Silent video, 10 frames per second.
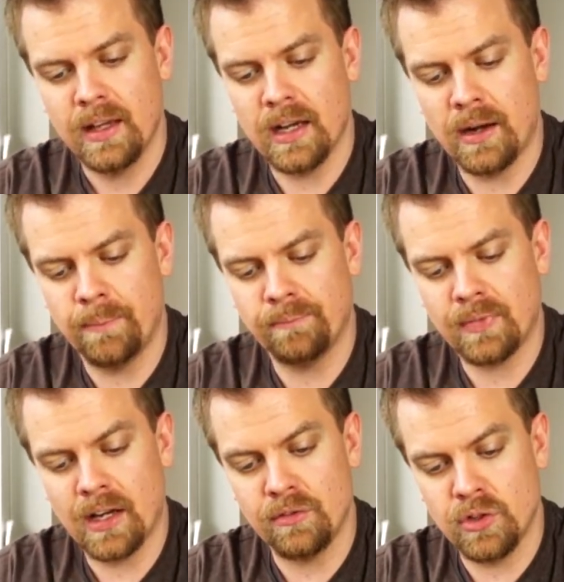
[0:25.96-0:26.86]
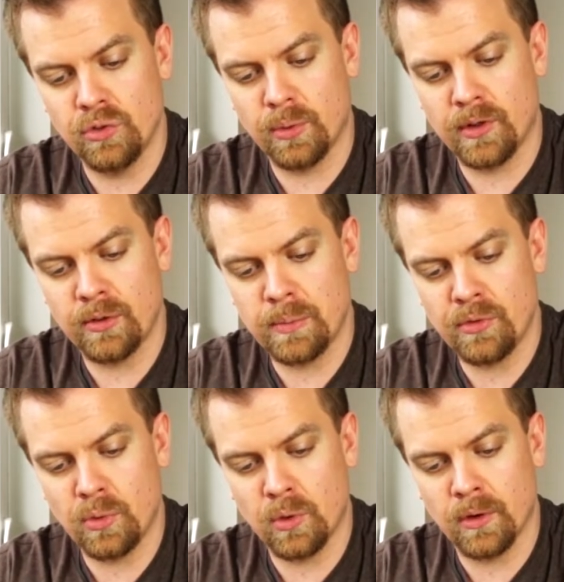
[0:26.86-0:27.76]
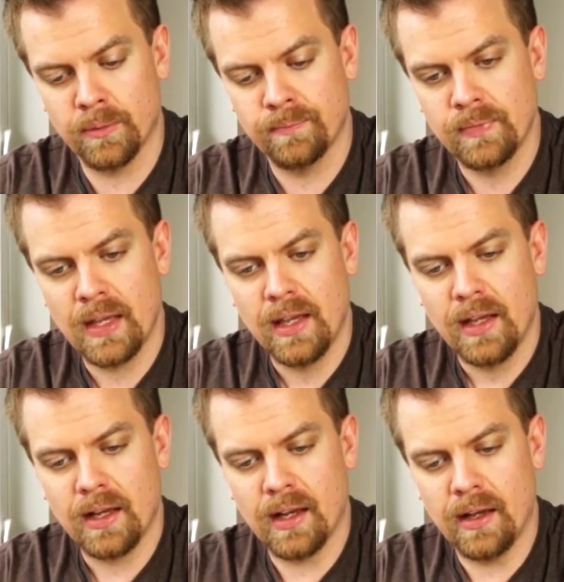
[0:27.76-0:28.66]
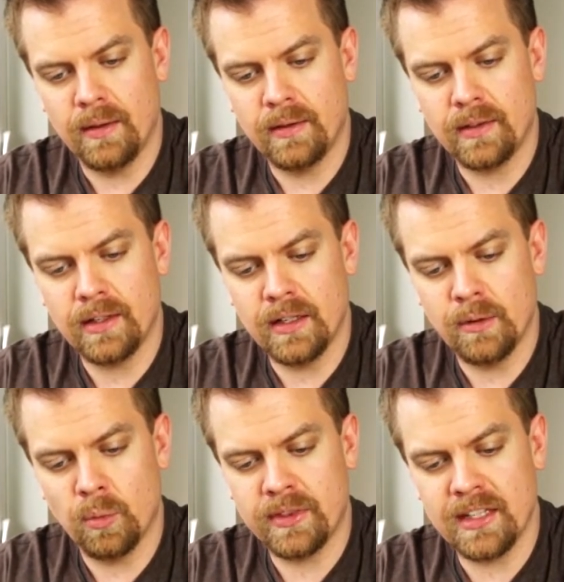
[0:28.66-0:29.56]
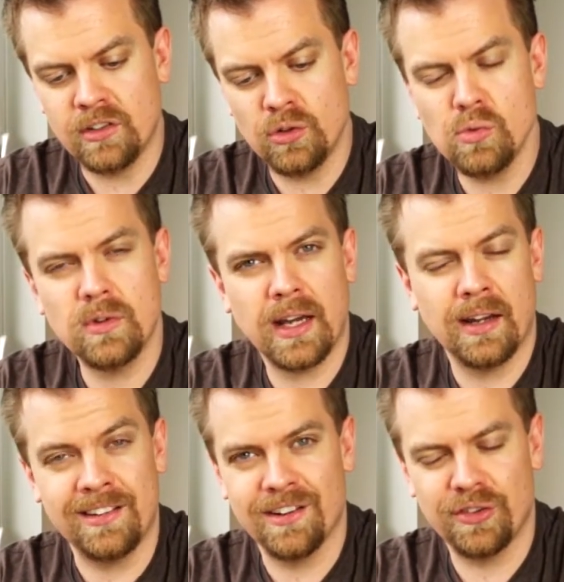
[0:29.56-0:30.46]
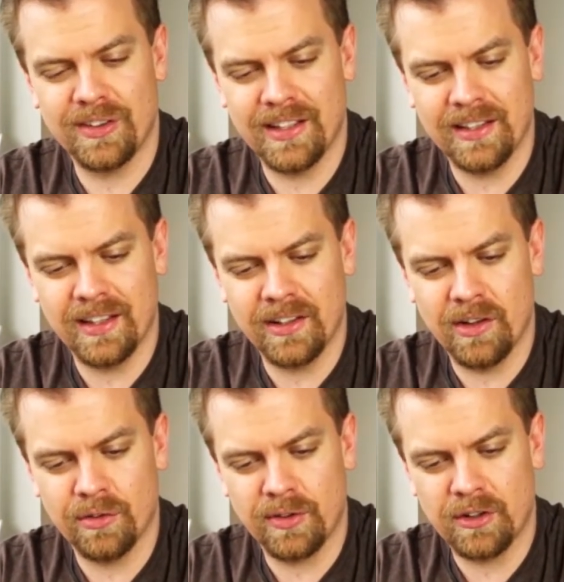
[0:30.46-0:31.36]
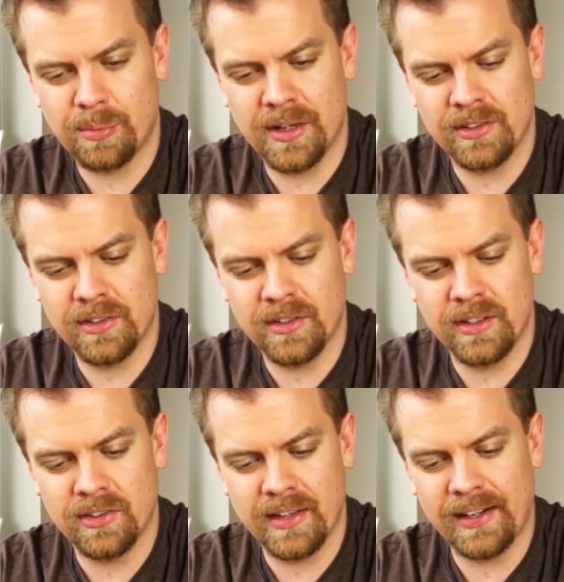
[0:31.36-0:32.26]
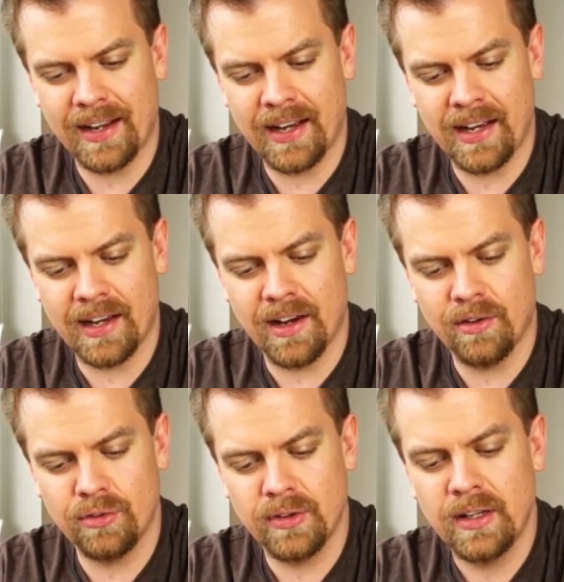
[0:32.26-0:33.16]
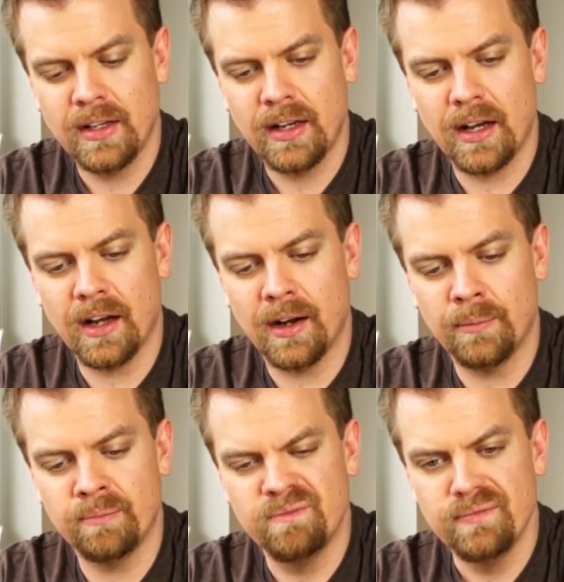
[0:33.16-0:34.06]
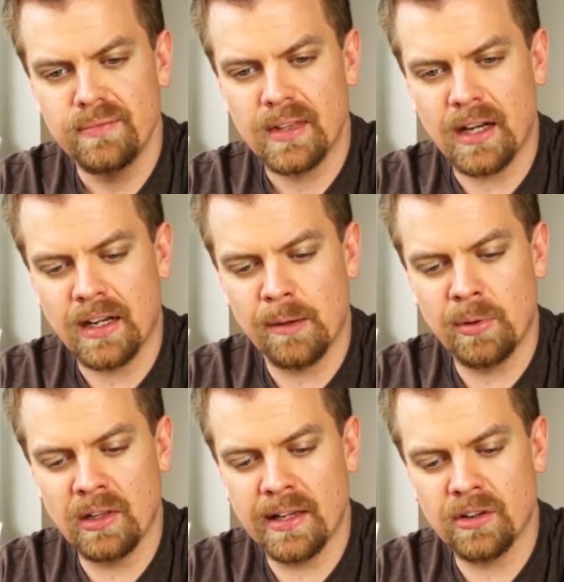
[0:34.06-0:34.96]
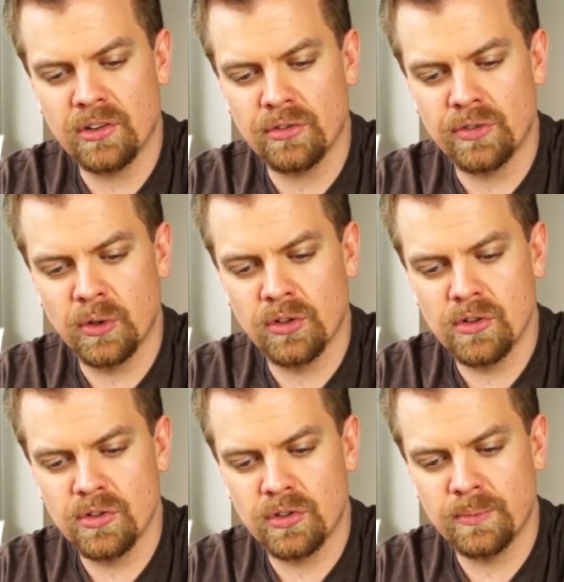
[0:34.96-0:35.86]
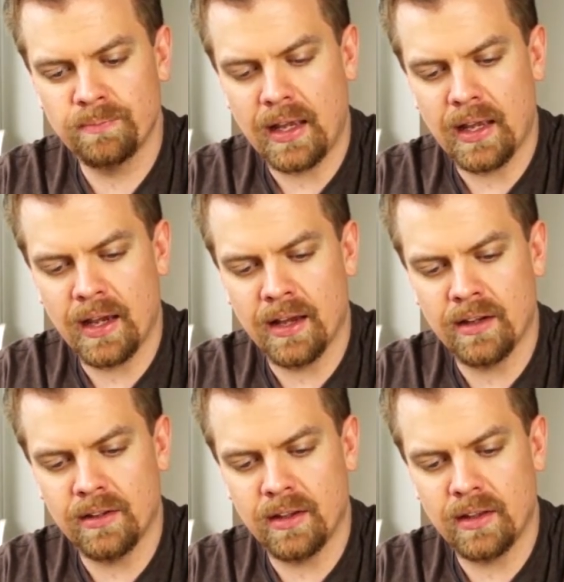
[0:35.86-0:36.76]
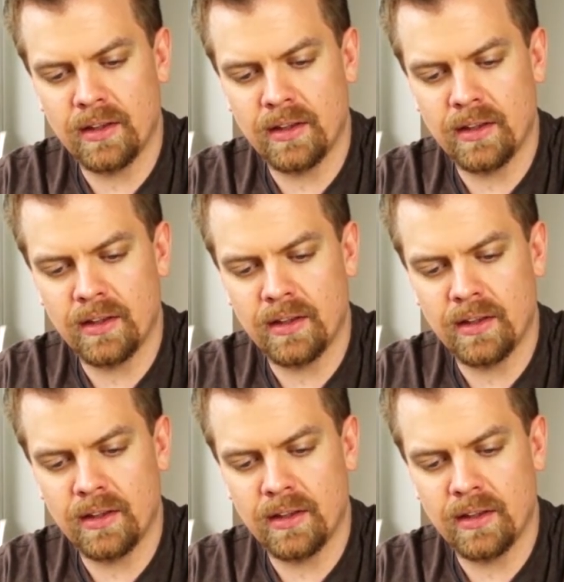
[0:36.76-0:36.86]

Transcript: I've used one of them before. What they do kind of differently than the other French presses is they have a couple layers of filters, and